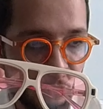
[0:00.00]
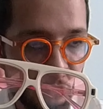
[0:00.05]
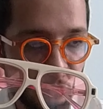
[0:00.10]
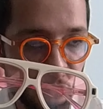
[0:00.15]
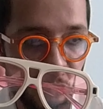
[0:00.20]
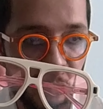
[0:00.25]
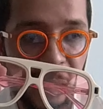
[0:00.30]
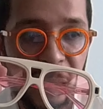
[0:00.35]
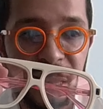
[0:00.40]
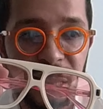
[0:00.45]

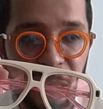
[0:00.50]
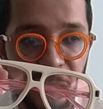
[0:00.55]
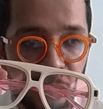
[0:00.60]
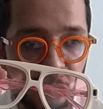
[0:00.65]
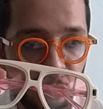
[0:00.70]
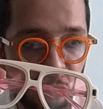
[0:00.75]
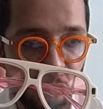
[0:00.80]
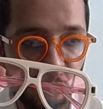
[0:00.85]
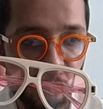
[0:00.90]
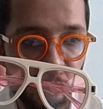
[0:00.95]
So
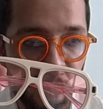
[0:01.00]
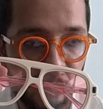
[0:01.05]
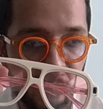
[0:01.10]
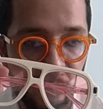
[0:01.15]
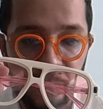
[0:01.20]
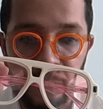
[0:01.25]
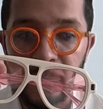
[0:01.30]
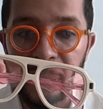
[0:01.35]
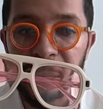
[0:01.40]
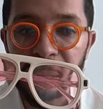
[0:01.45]

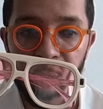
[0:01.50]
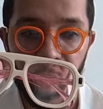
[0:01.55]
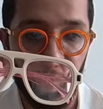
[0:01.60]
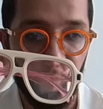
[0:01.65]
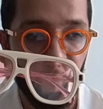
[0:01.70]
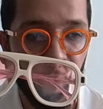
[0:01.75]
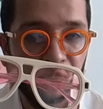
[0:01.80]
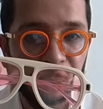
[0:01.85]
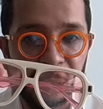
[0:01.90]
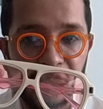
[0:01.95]
SKU, by the
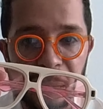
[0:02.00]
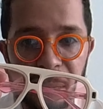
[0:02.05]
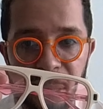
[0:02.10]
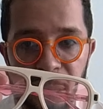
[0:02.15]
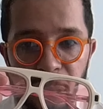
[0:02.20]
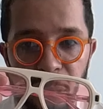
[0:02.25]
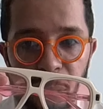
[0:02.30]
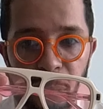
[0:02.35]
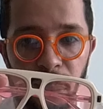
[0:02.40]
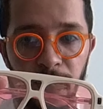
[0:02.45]
number I mean
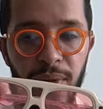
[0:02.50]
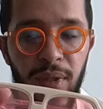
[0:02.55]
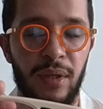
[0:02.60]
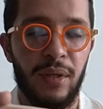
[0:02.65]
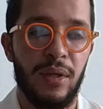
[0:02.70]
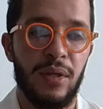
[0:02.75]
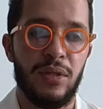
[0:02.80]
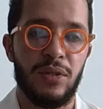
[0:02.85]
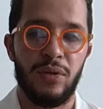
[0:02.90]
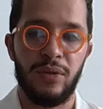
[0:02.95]
SKU.
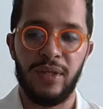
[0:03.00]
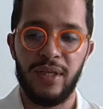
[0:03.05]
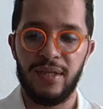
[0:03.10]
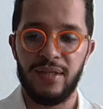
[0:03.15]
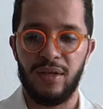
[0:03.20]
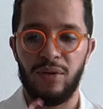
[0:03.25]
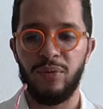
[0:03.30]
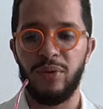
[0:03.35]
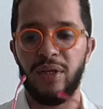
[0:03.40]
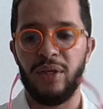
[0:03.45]
So
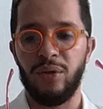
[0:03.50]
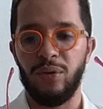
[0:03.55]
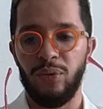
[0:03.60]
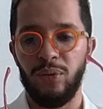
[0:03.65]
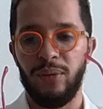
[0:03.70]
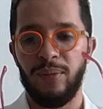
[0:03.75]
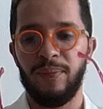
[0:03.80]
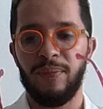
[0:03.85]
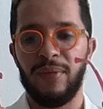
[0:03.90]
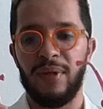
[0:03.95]
these are really
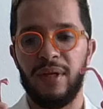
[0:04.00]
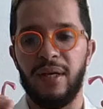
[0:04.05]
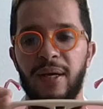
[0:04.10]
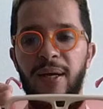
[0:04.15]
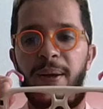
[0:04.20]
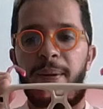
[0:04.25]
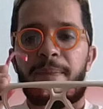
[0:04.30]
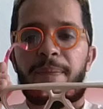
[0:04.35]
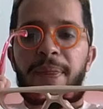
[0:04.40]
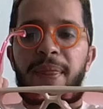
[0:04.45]
cool.
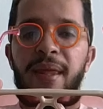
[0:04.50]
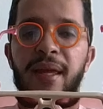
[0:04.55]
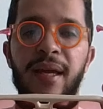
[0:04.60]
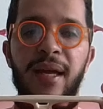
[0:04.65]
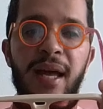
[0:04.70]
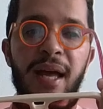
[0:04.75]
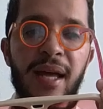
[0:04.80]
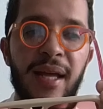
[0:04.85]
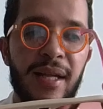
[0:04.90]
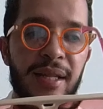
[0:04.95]

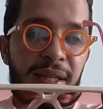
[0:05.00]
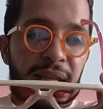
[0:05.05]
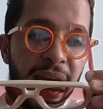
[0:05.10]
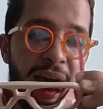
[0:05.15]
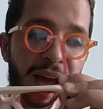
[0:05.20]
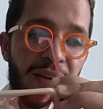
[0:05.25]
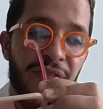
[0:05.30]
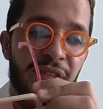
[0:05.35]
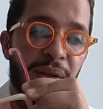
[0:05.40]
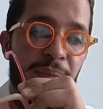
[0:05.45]
They
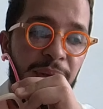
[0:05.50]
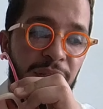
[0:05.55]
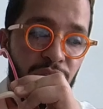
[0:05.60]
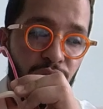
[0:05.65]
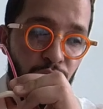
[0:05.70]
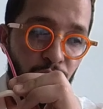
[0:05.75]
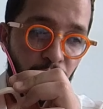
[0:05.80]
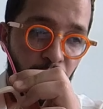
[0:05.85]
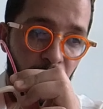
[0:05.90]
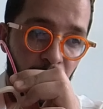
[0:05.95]
have them
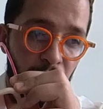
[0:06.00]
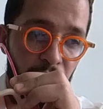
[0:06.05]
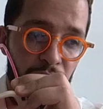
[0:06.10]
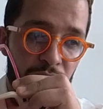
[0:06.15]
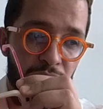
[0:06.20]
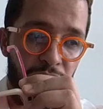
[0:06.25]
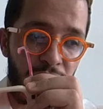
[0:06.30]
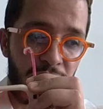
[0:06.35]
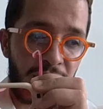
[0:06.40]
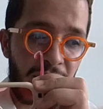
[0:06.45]
in 2
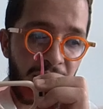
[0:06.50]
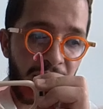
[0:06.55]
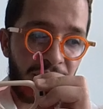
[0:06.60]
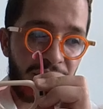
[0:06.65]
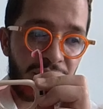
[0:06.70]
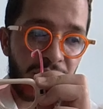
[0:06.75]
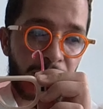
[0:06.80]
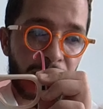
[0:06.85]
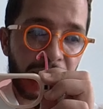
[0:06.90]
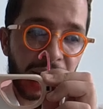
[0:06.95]
colors. They
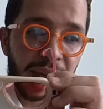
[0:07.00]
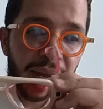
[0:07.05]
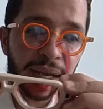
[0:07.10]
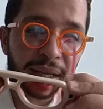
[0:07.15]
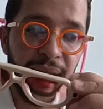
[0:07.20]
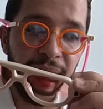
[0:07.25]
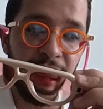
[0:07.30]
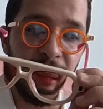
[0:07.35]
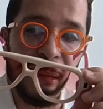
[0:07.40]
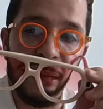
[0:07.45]
have them
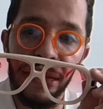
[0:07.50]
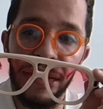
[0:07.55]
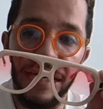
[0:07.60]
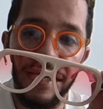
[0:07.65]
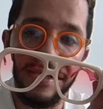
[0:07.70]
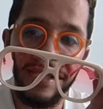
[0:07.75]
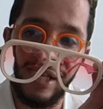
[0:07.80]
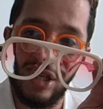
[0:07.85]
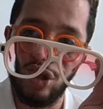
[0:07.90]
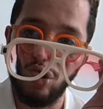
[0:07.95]
in
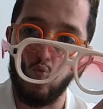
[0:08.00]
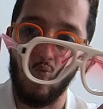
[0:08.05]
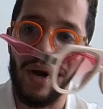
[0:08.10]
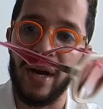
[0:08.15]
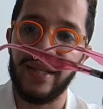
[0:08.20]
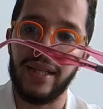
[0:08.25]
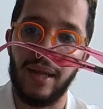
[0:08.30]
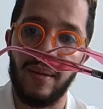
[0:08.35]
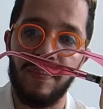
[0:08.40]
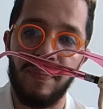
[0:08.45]
this
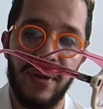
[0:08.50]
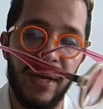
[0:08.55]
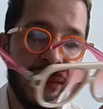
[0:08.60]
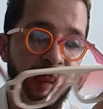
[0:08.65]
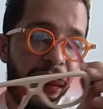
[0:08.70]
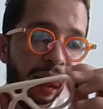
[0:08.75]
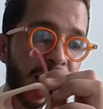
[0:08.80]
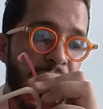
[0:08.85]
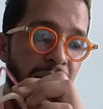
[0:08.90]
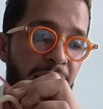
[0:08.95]
white and
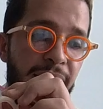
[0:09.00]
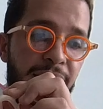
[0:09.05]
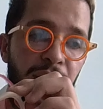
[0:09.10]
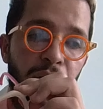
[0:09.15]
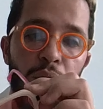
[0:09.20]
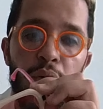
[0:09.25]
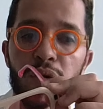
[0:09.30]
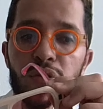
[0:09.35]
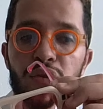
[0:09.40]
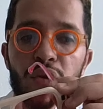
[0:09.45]
pink, and
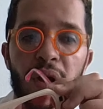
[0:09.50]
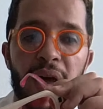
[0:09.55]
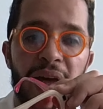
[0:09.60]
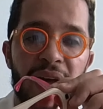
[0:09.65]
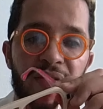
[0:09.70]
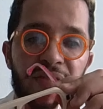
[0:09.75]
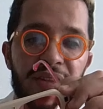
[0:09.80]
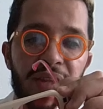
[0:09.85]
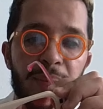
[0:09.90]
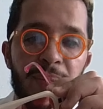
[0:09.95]
they also
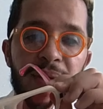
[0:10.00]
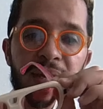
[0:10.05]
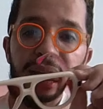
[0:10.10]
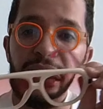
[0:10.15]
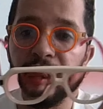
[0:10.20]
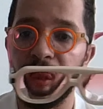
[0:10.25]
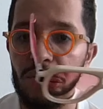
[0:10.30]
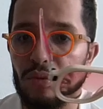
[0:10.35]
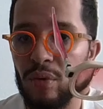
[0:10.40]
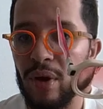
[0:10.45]
have them
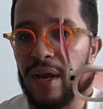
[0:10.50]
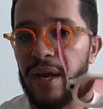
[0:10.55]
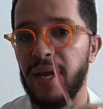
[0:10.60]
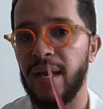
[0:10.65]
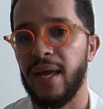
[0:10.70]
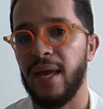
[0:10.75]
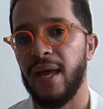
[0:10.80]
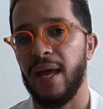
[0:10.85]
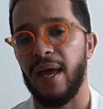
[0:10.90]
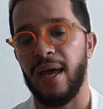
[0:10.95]
in
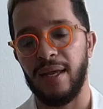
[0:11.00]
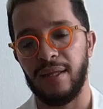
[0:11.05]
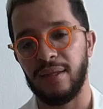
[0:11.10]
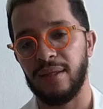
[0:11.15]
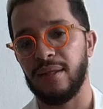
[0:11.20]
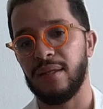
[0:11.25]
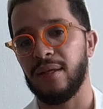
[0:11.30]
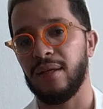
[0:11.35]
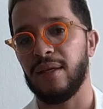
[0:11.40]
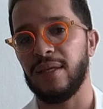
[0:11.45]
gray
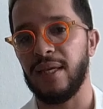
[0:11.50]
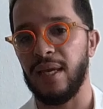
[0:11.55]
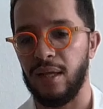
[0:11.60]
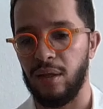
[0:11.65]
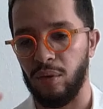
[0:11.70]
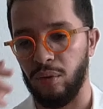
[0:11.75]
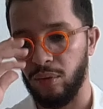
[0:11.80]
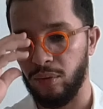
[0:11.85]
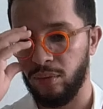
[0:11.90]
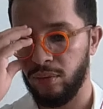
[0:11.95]
and
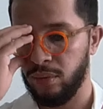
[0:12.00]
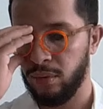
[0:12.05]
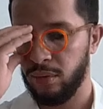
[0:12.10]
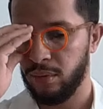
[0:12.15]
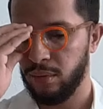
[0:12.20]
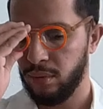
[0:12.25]
yellow.